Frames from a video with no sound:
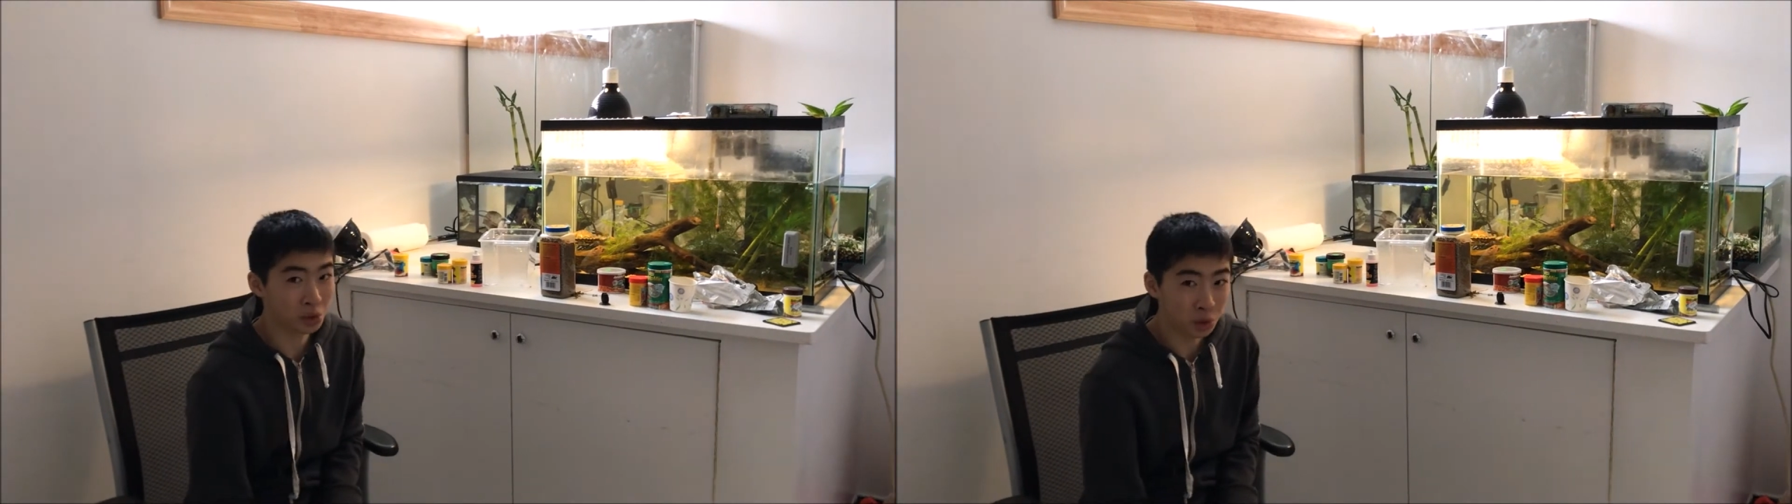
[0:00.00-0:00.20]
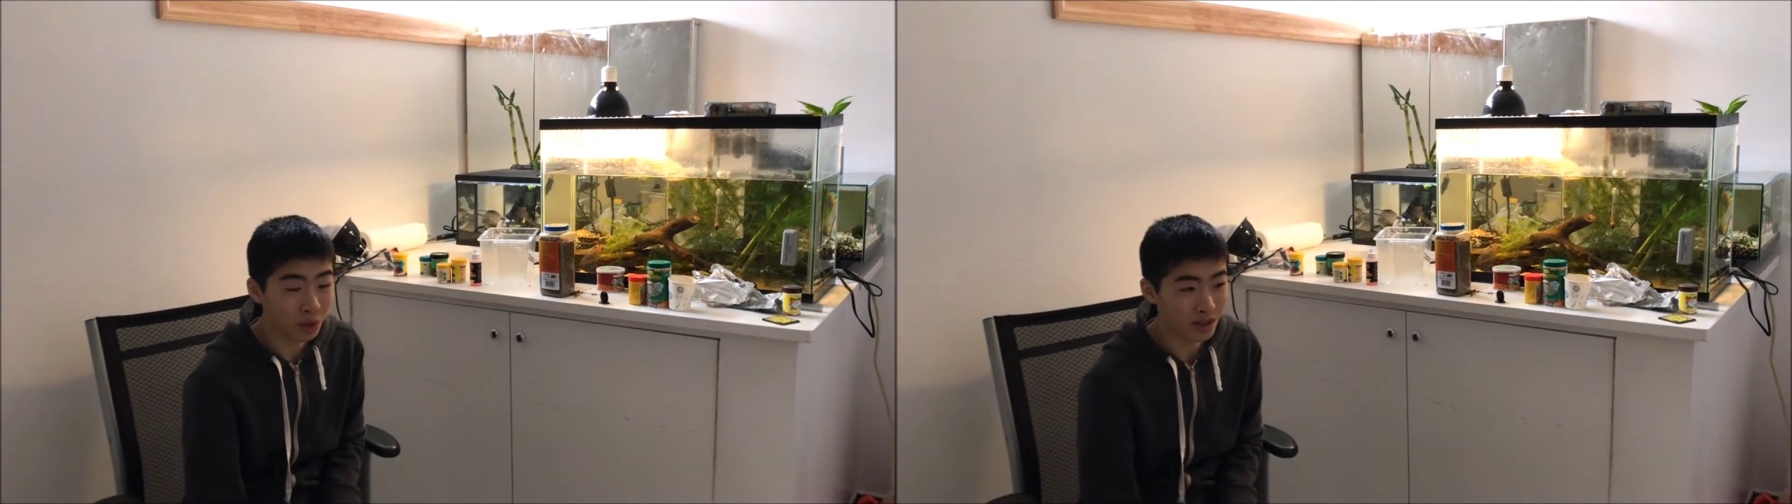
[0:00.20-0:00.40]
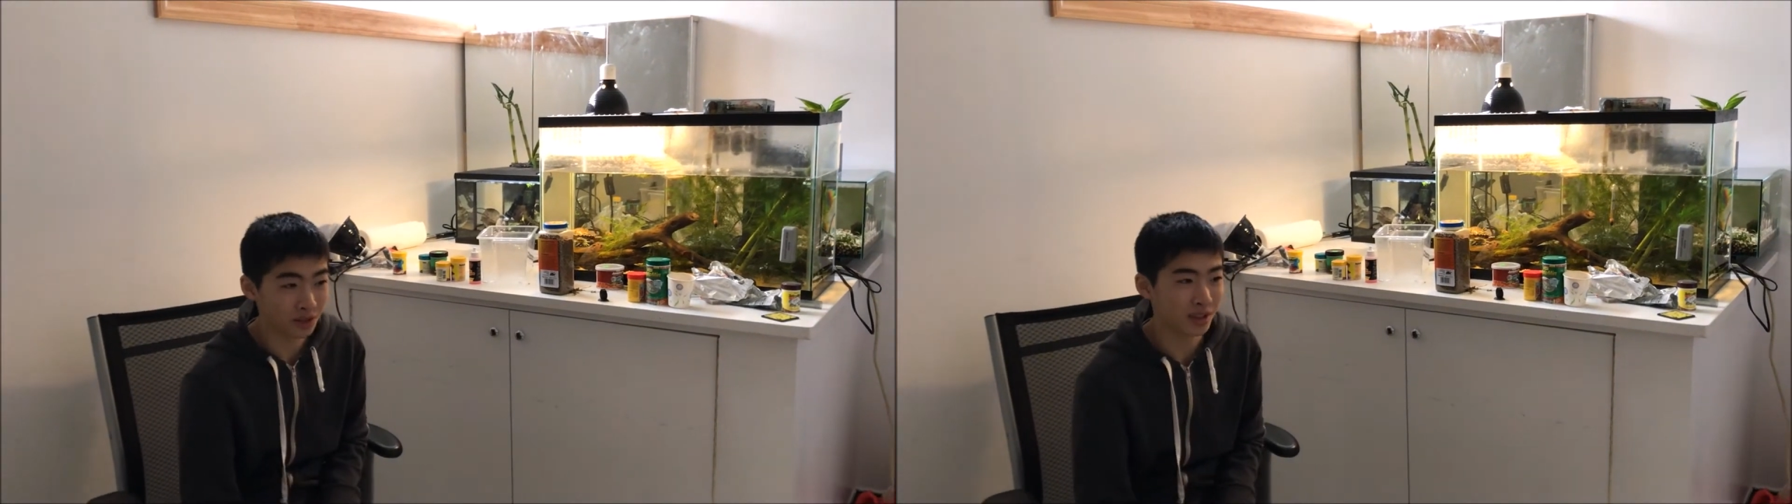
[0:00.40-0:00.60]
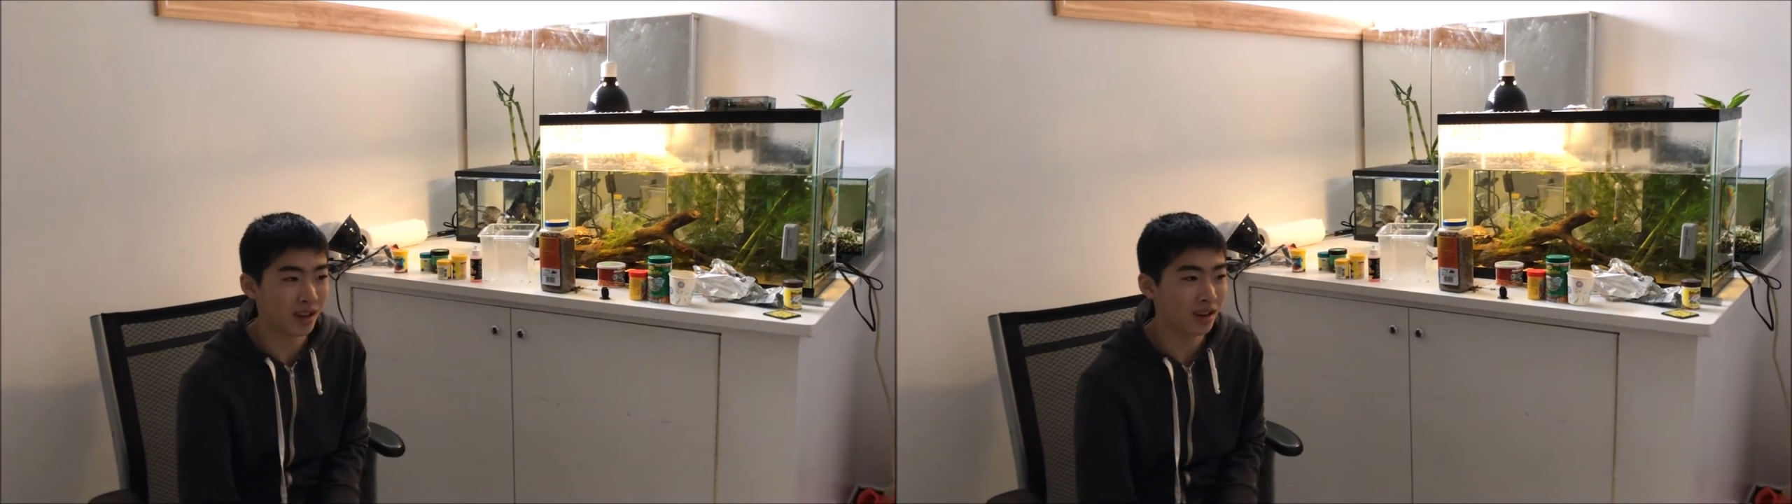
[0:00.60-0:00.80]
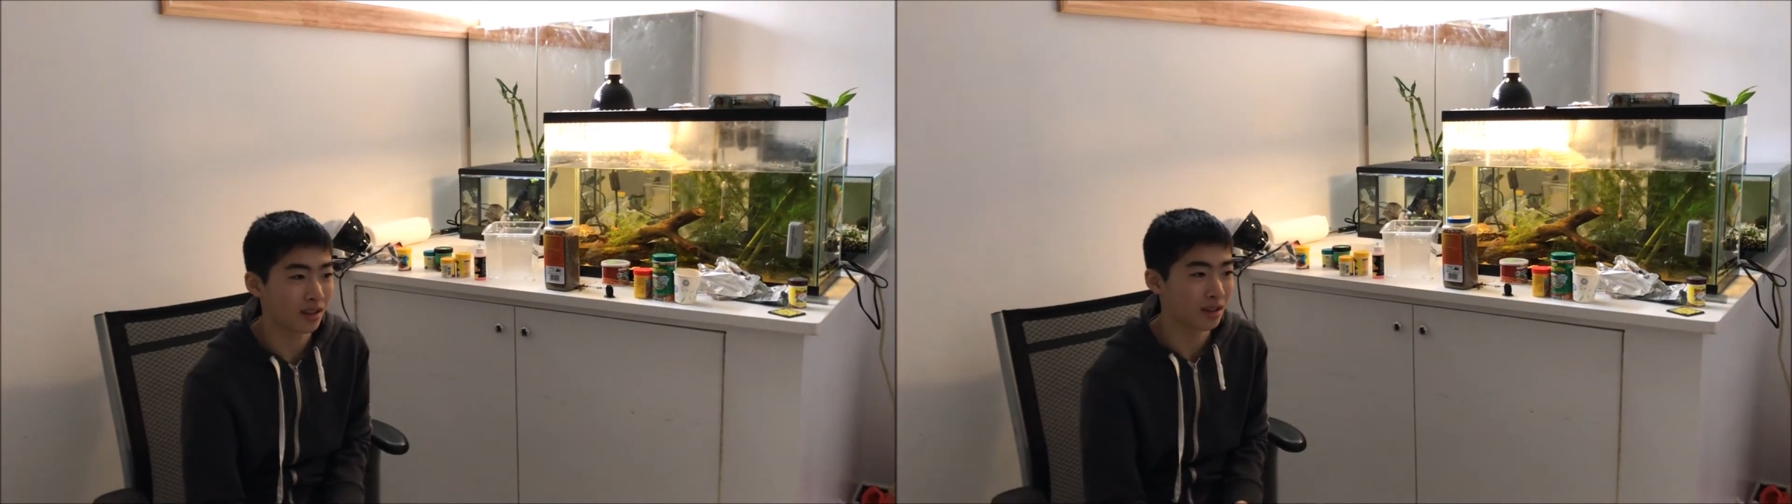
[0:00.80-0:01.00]

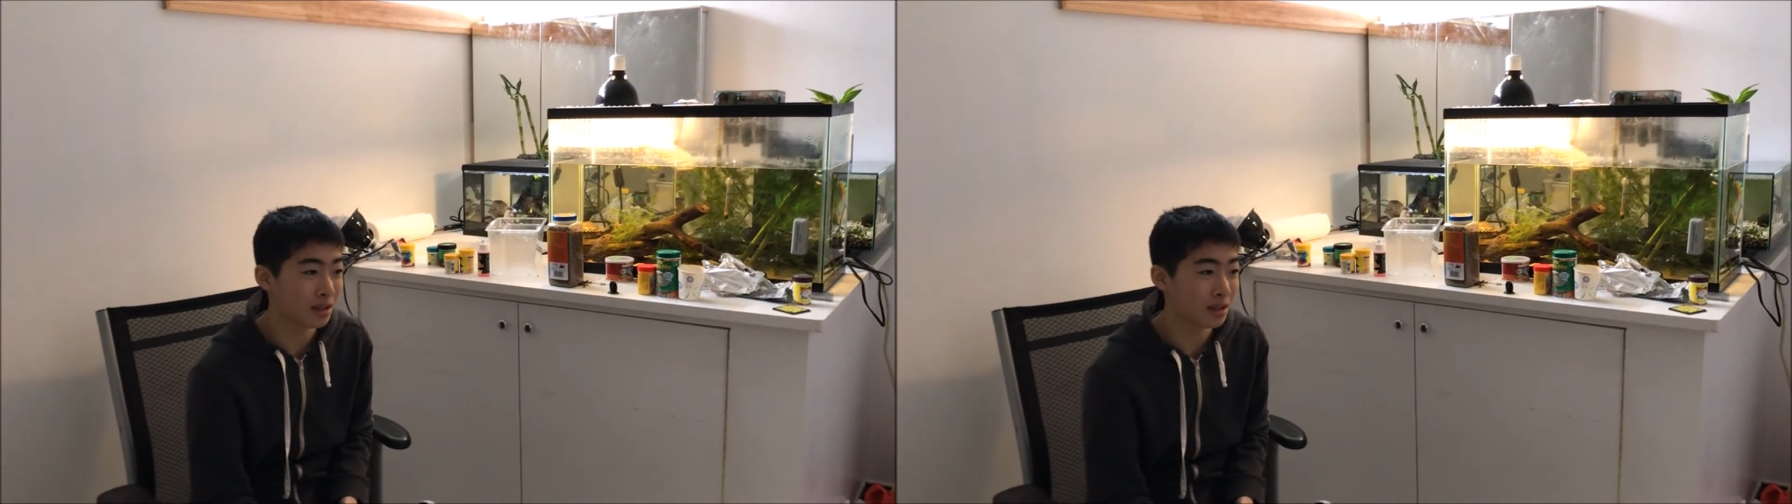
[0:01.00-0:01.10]
$200.